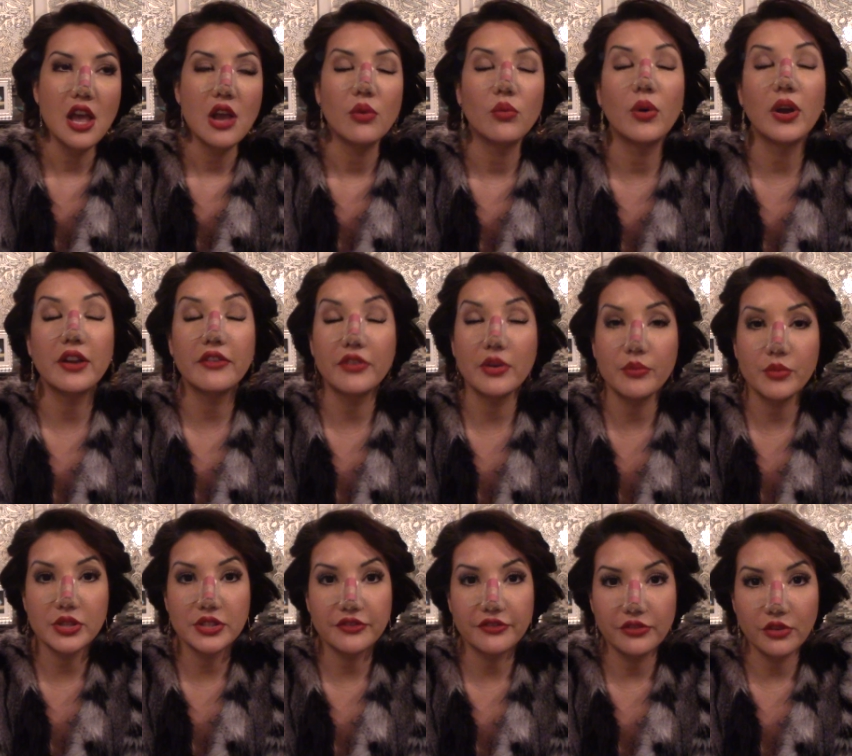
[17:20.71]
One of them
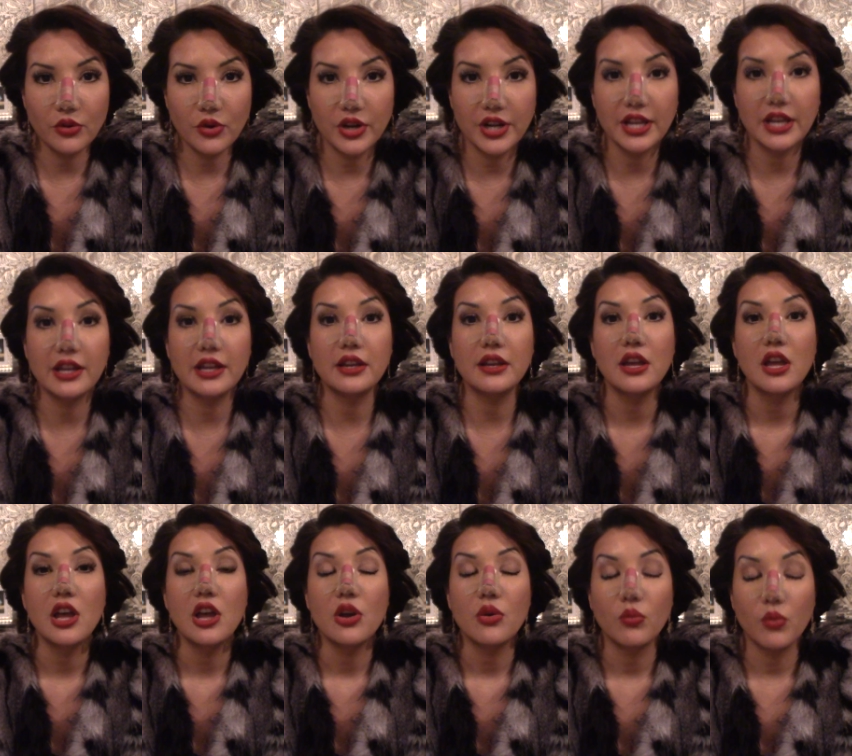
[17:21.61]
was in Florida.
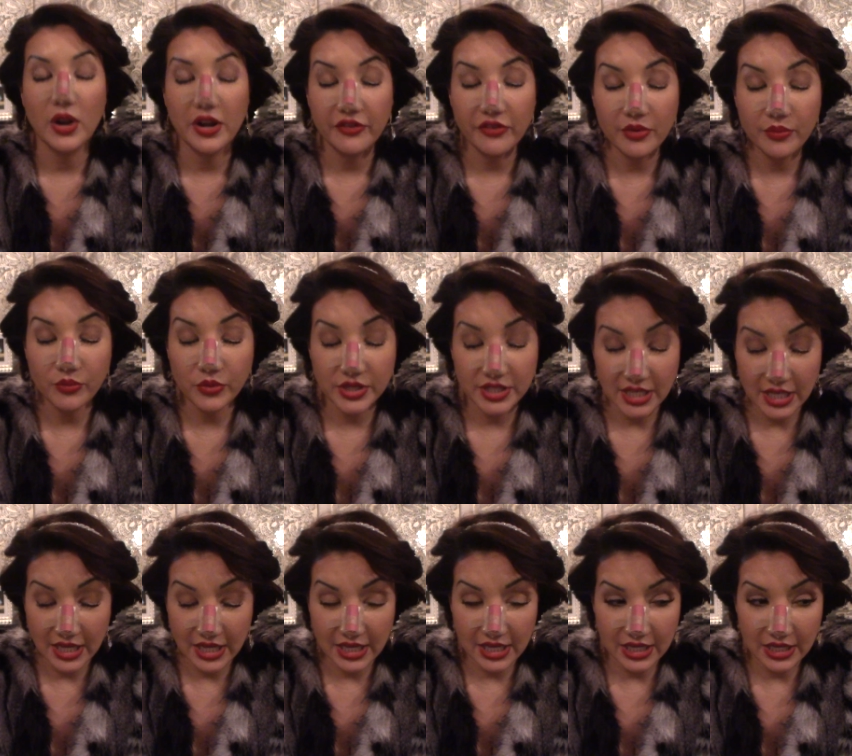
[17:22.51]
One of them was
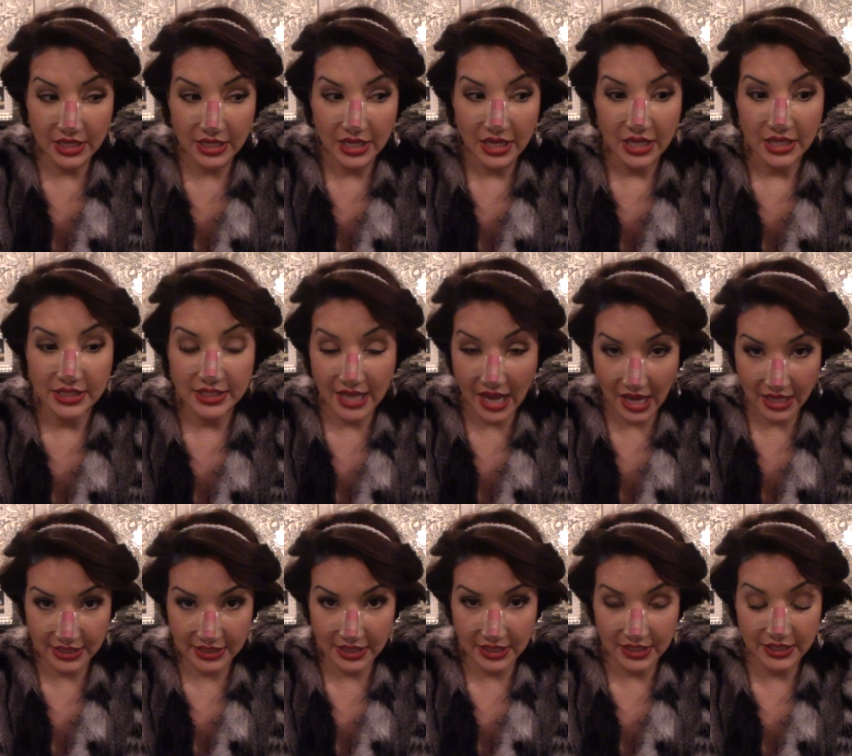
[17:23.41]
in
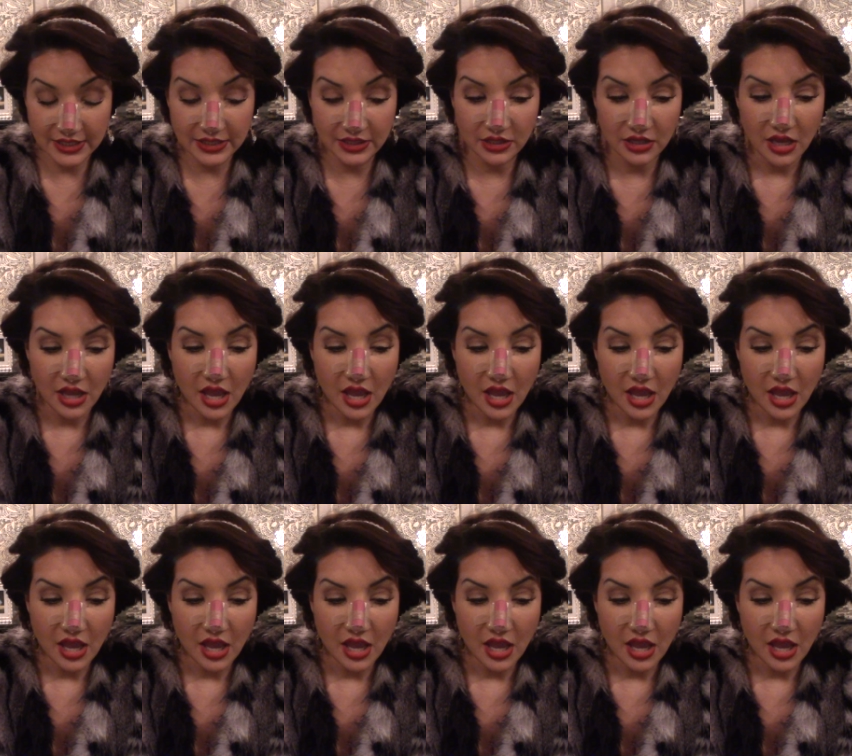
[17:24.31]
Texas.